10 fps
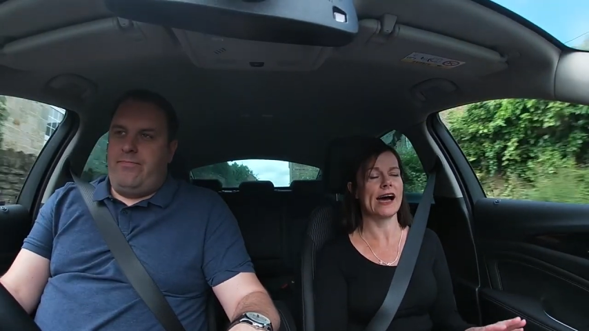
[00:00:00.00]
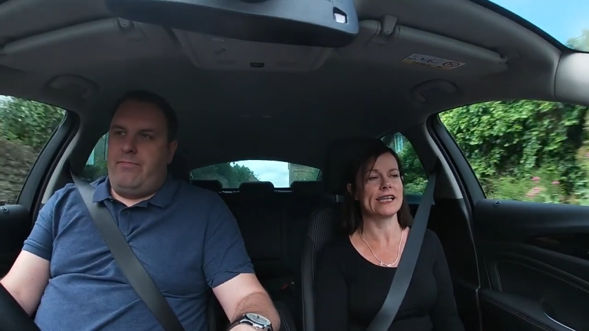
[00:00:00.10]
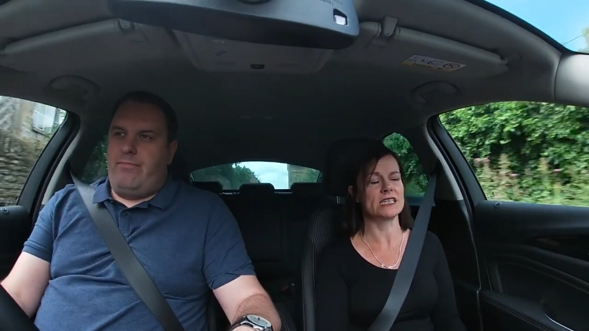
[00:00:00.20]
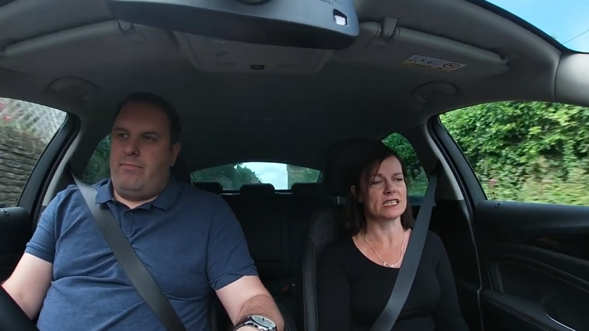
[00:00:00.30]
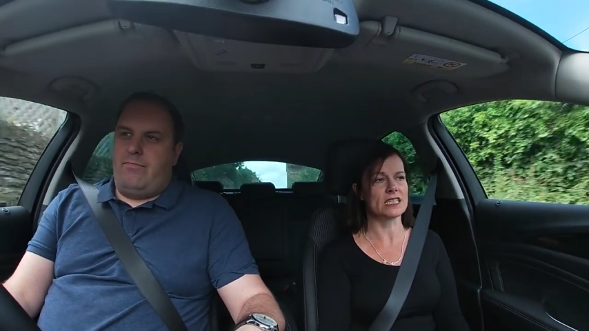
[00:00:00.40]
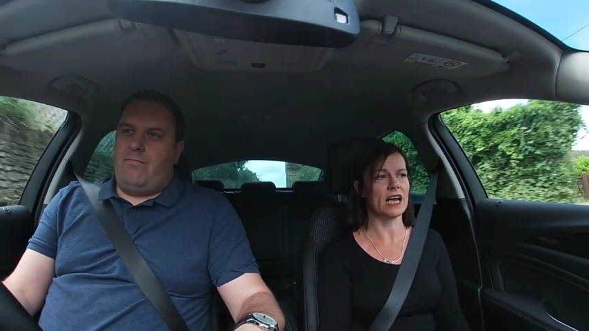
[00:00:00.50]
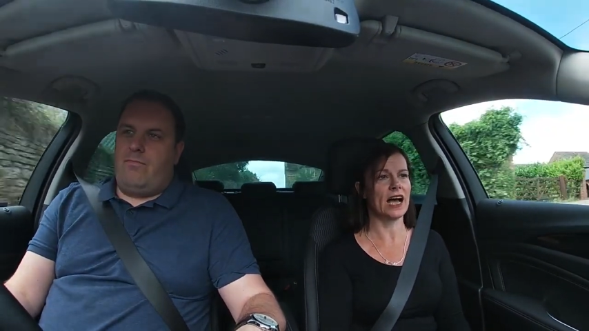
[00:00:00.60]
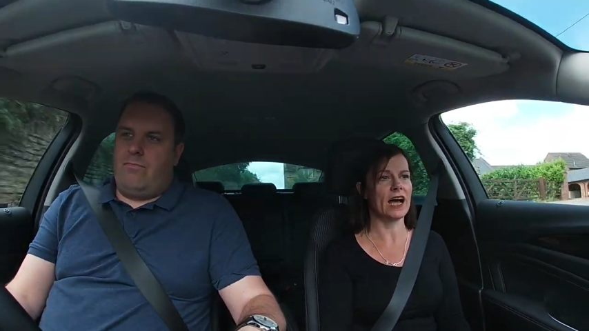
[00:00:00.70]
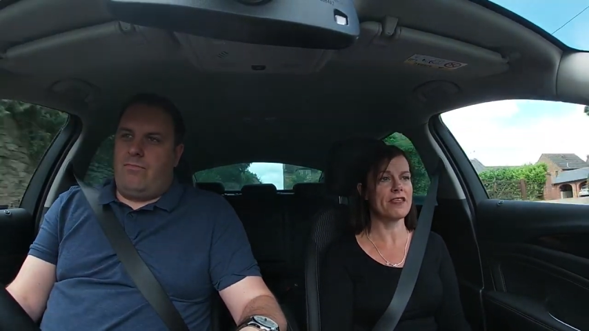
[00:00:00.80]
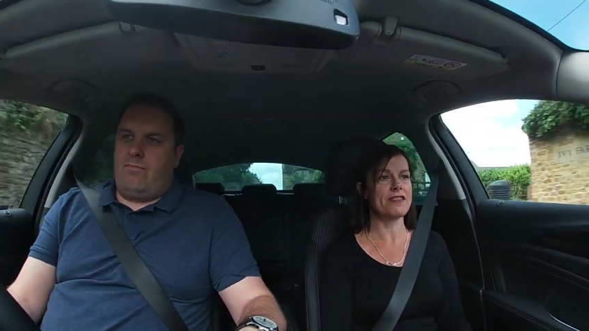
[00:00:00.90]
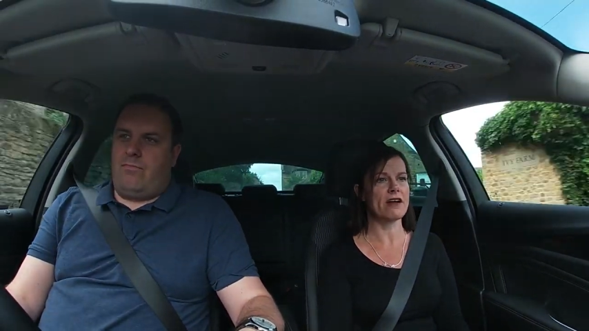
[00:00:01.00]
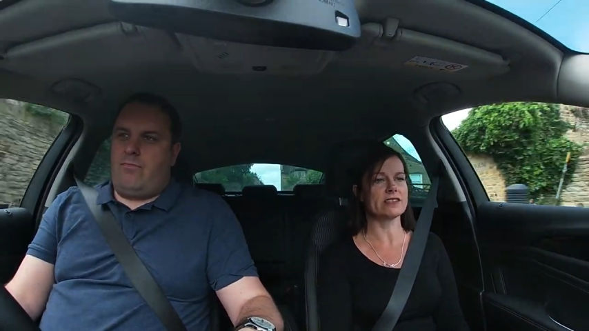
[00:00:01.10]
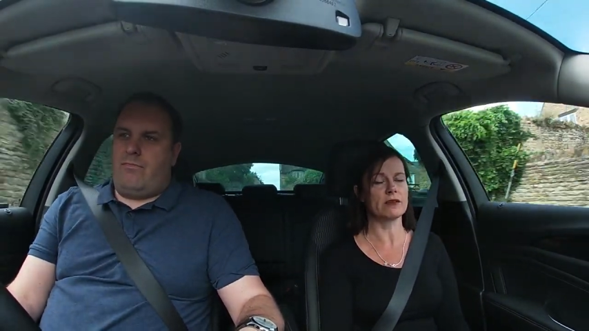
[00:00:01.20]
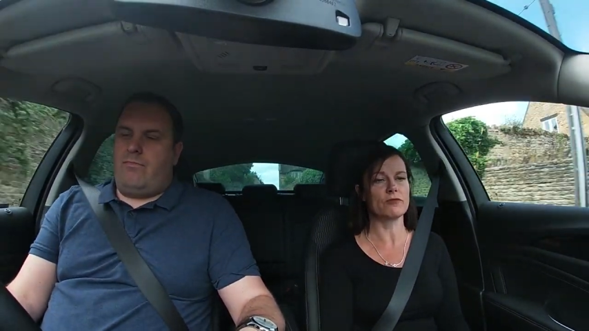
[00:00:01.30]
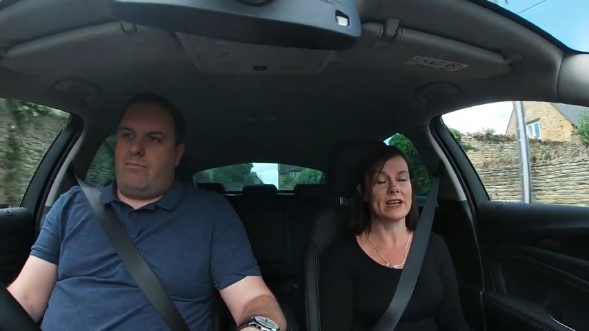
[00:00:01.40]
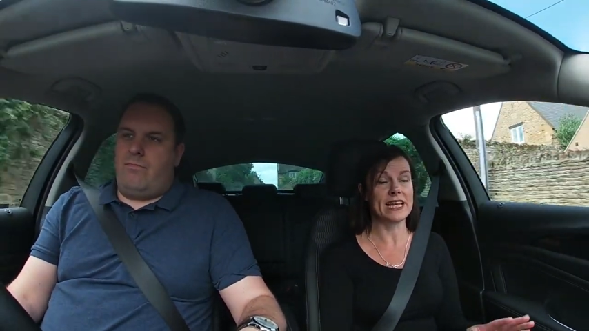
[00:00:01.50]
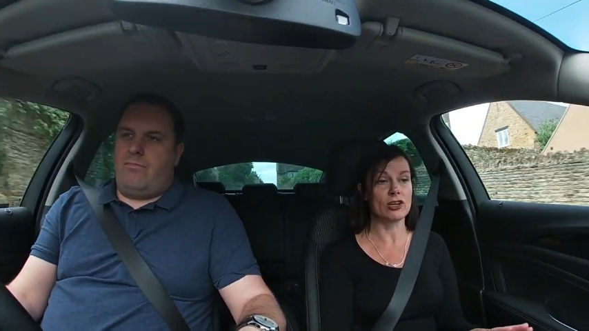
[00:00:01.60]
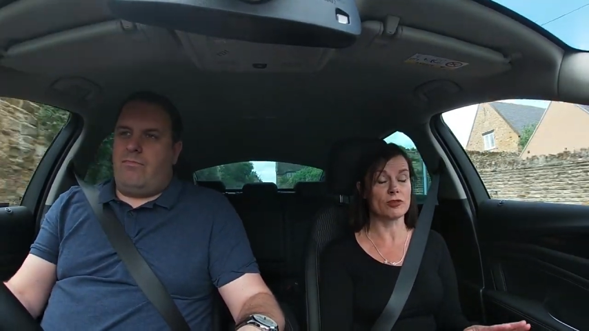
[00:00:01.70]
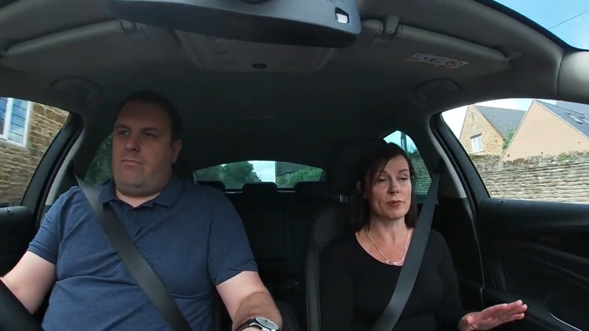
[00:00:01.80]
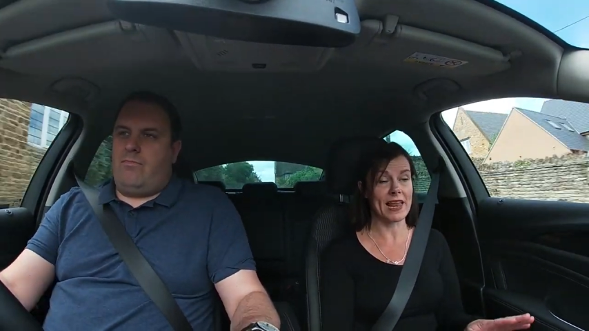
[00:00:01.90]
Speaker 1: And uh, there are some really
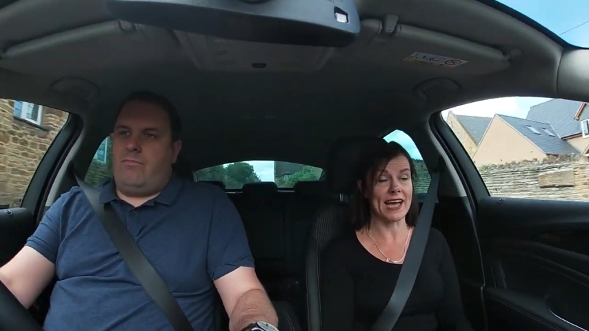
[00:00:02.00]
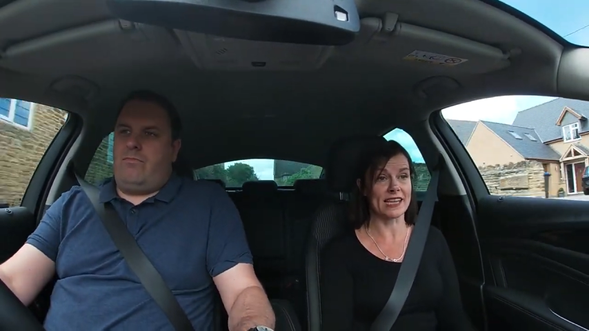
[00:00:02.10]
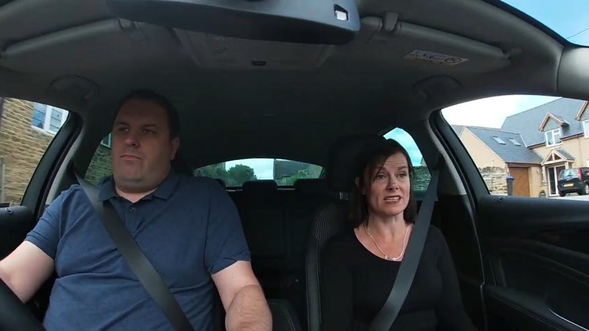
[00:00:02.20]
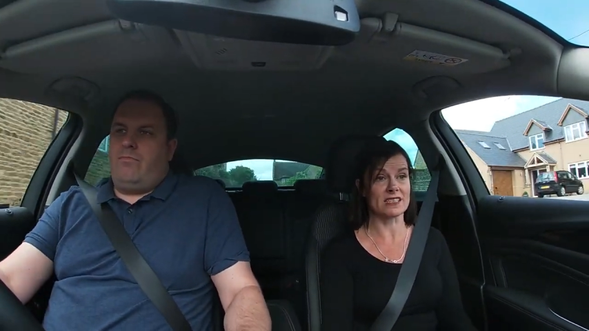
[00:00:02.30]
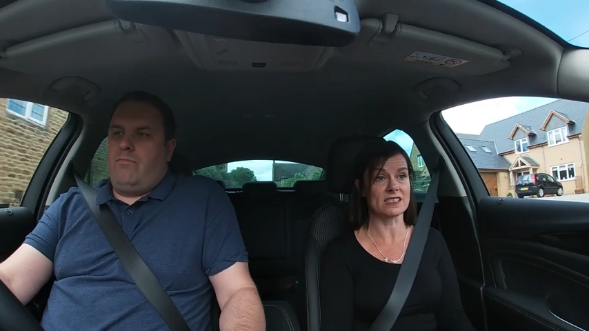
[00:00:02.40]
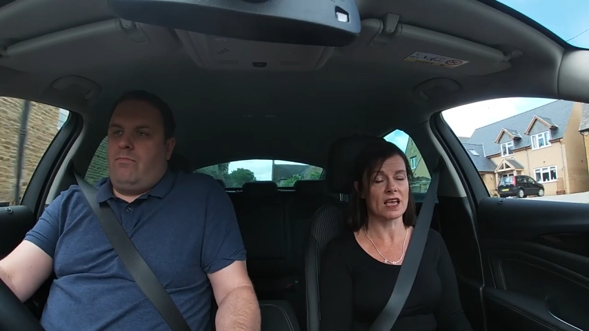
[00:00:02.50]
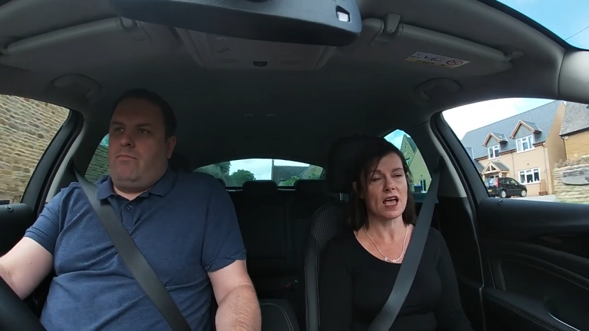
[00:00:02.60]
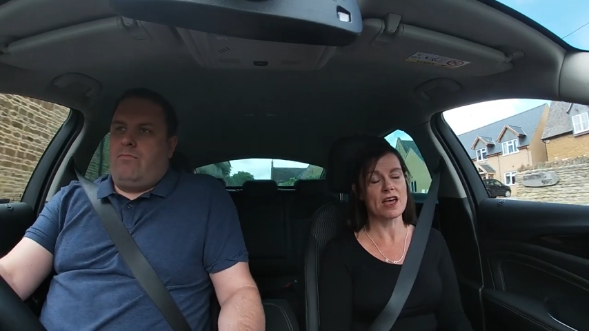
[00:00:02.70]
good plans.